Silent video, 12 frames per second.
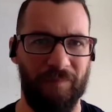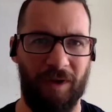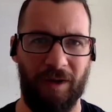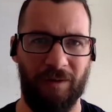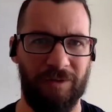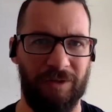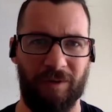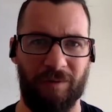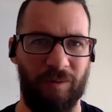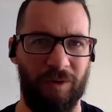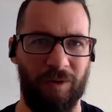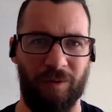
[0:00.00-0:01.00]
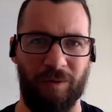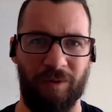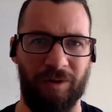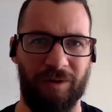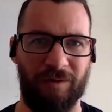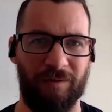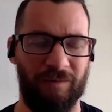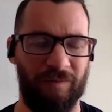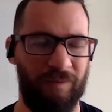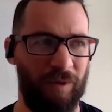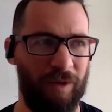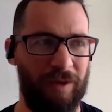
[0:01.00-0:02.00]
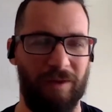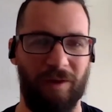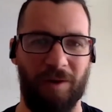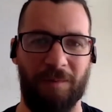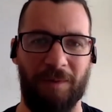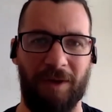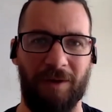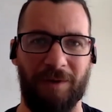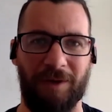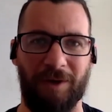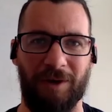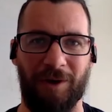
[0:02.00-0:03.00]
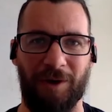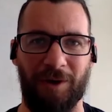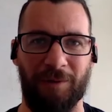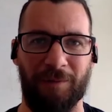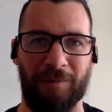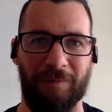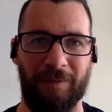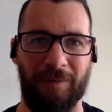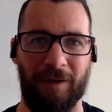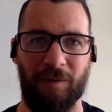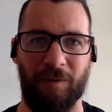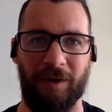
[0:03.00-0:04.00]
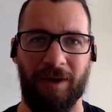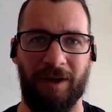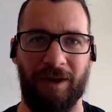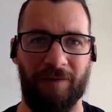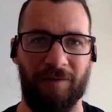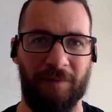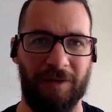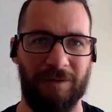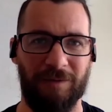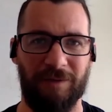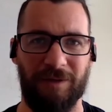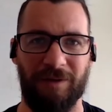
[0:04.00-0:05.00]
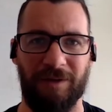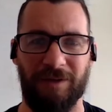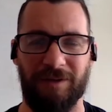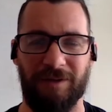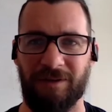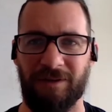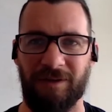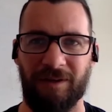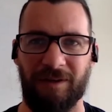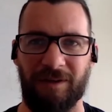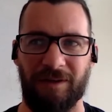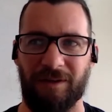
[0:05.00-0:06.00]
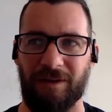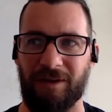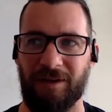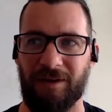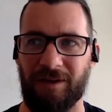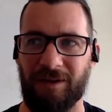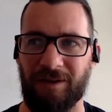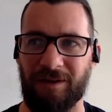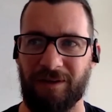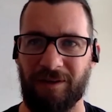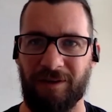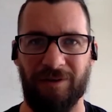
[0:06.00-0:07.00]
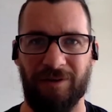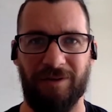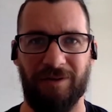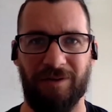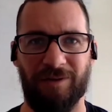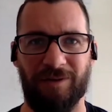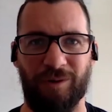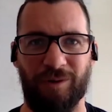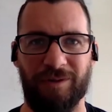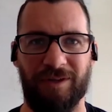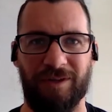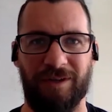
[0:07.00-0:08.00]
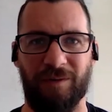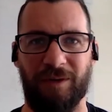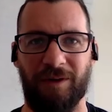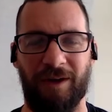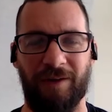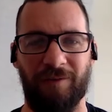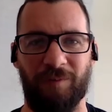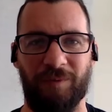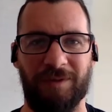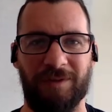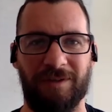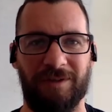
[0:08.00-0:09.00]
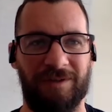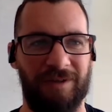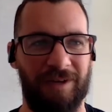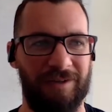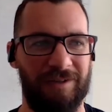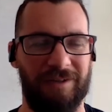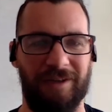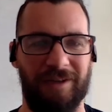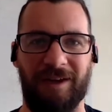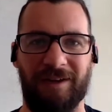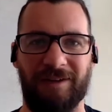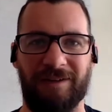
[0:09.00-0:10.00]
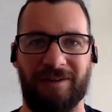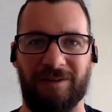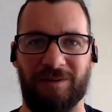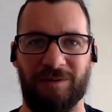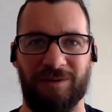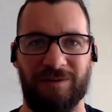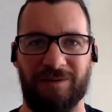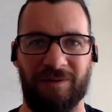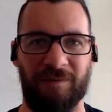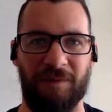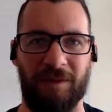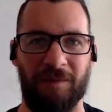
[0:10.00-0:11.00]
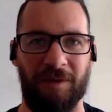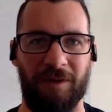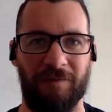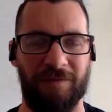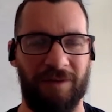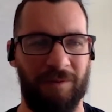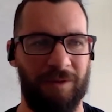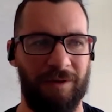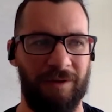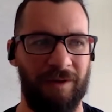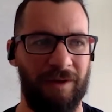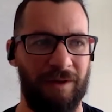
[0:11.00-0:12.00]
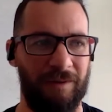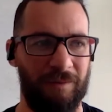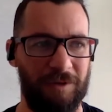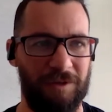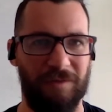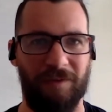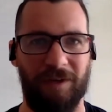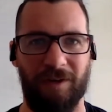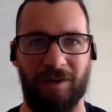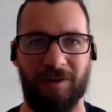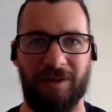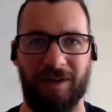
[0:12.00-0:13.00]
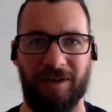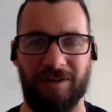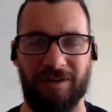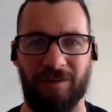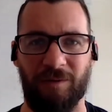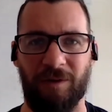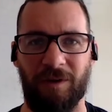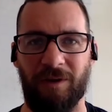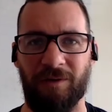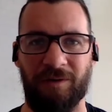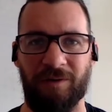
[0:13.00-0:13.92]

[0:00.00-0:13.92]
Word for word: I was like, well, look, we either go big or we go home. Like we're going to have to make some serious, uh, you know, serious calls here. We don't have a business as it stands. This was in the middle of some of the most severe lockdowns in the world.